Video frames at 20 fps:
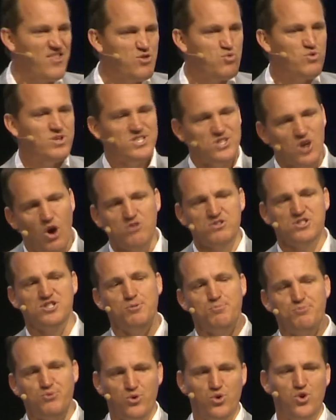results to
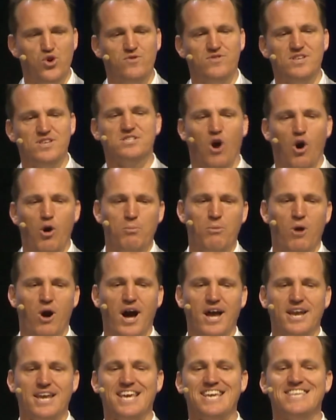prove this coal
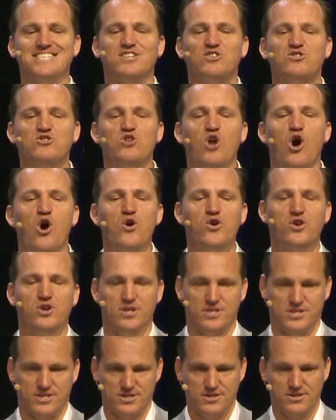mine is loaded.
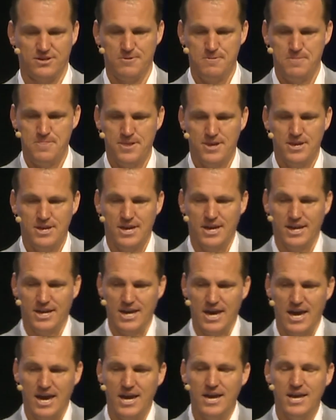
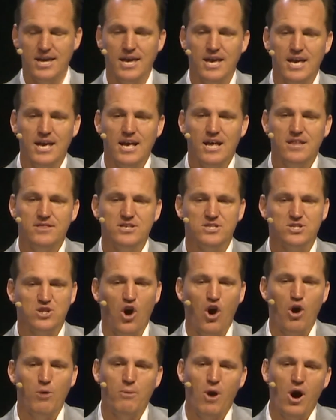Okay? This
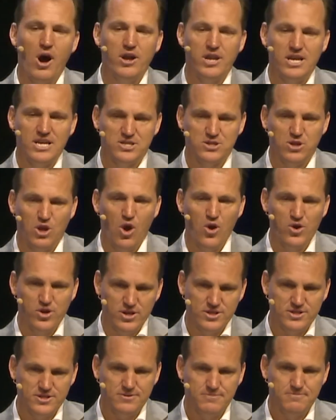coal mine is loaded.
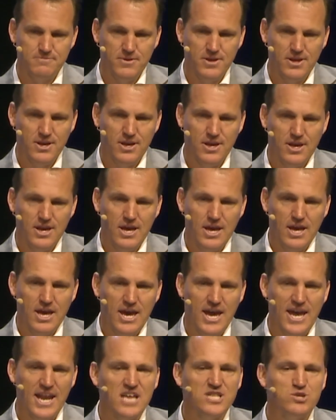
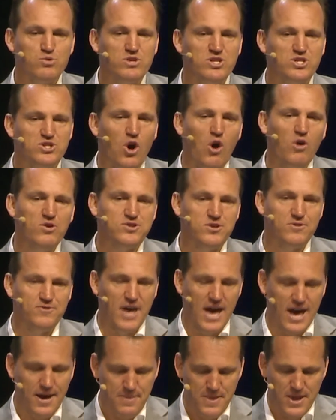And as a result of
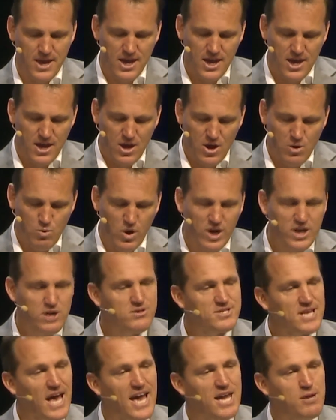that, what he
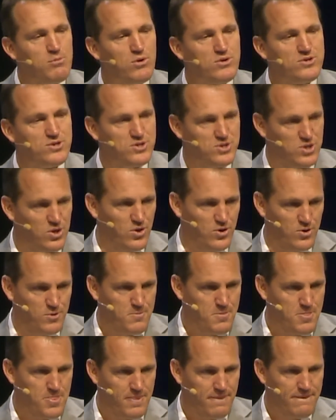was able to do
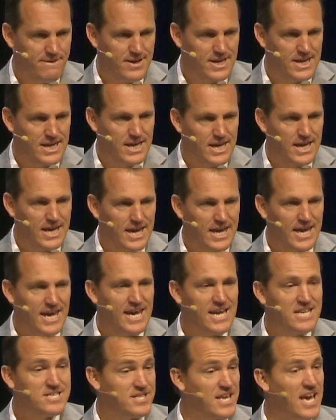
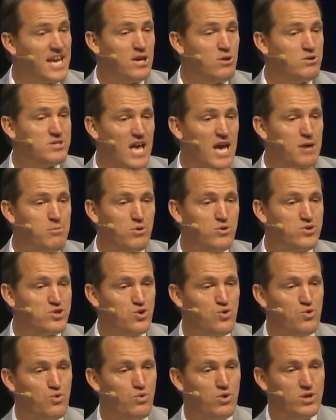is then he was able
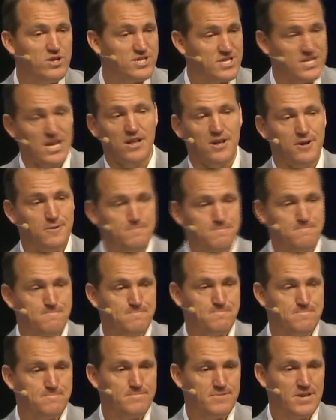to sell it.
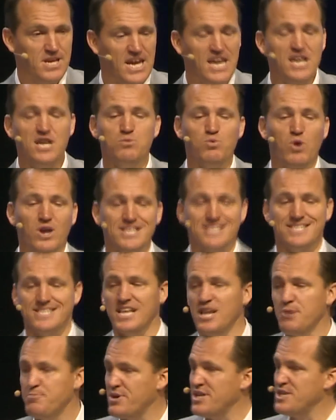He didn't want to
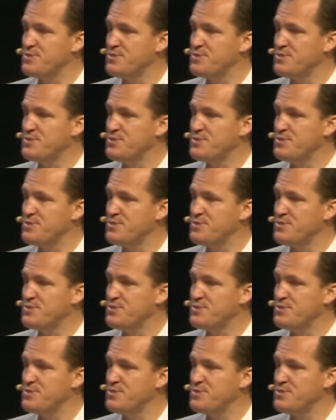sell it, but his